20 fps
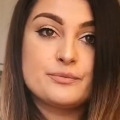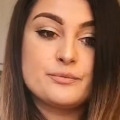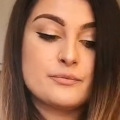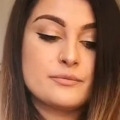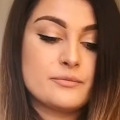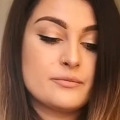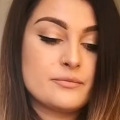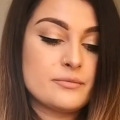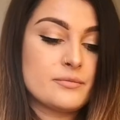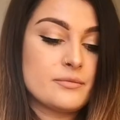
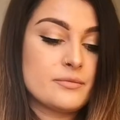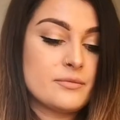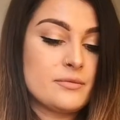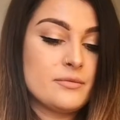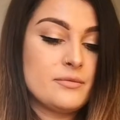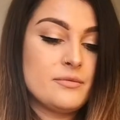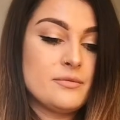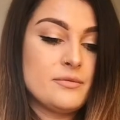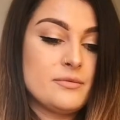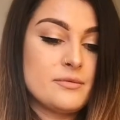
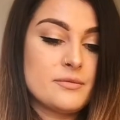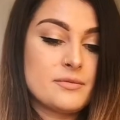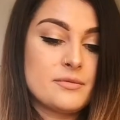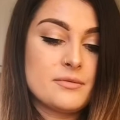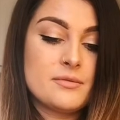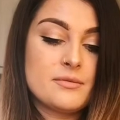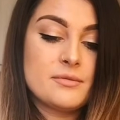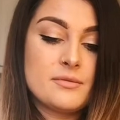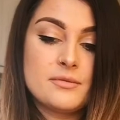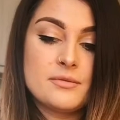
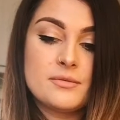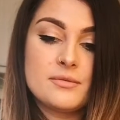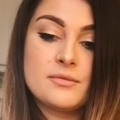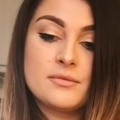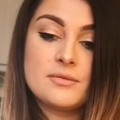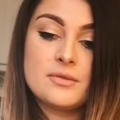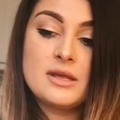[no speech]